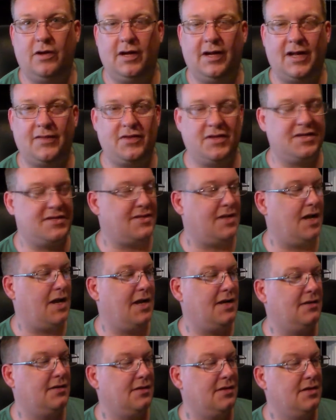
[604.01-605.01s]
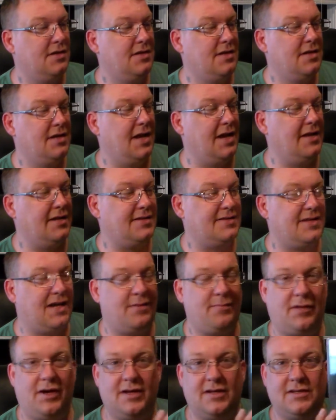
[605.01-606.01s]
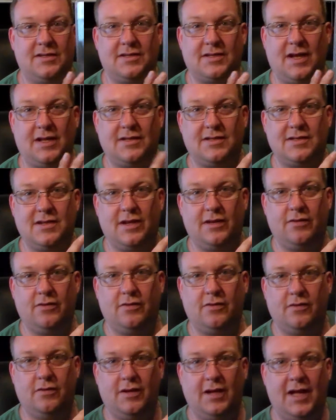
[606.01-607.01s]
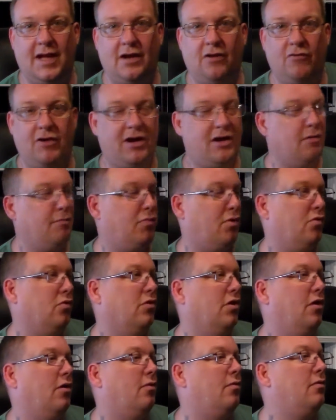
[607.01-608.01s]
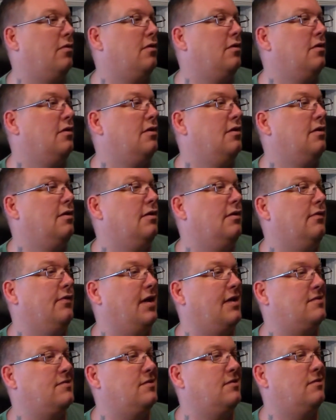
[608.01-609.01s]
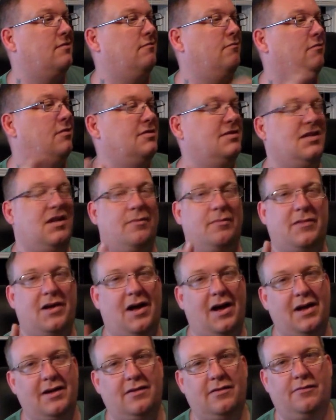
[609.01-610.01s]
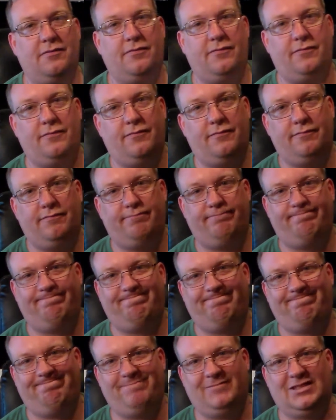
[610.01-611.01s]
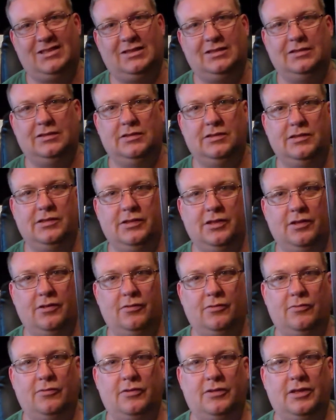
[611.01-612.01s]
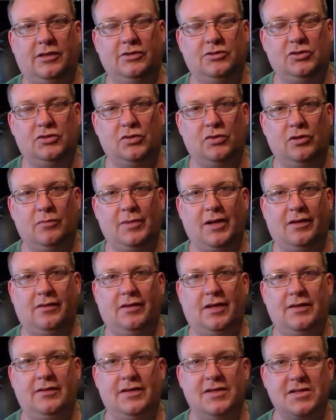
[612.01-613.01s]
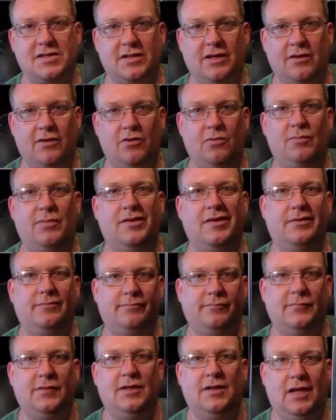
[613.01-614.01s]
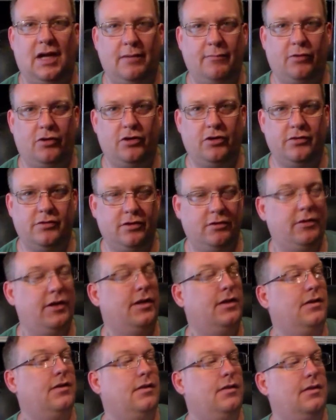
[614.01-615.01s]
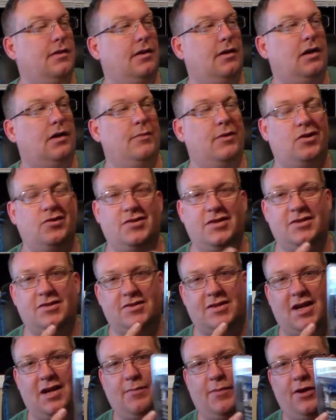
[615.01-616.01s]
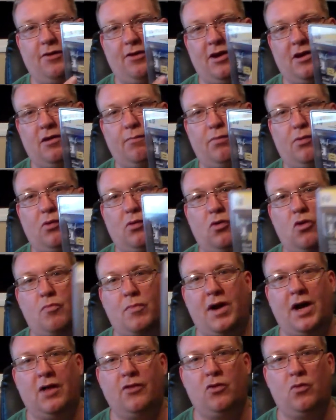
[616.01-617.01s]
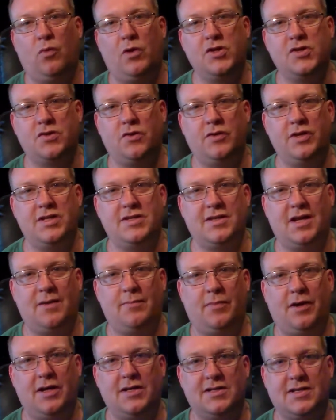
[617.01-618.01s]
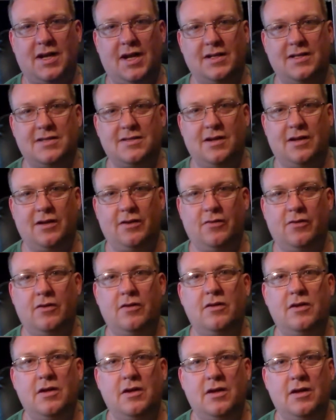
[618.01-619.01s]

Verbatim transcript: I got this signed, and it's signed by Scott Snyder and Greg Capullo. That's the reason I'm kind of you know, unsure about letting this go, but I'm going to do it uh, because it's signed by Greg Capullo. My other one's only signed by Scott Snyder.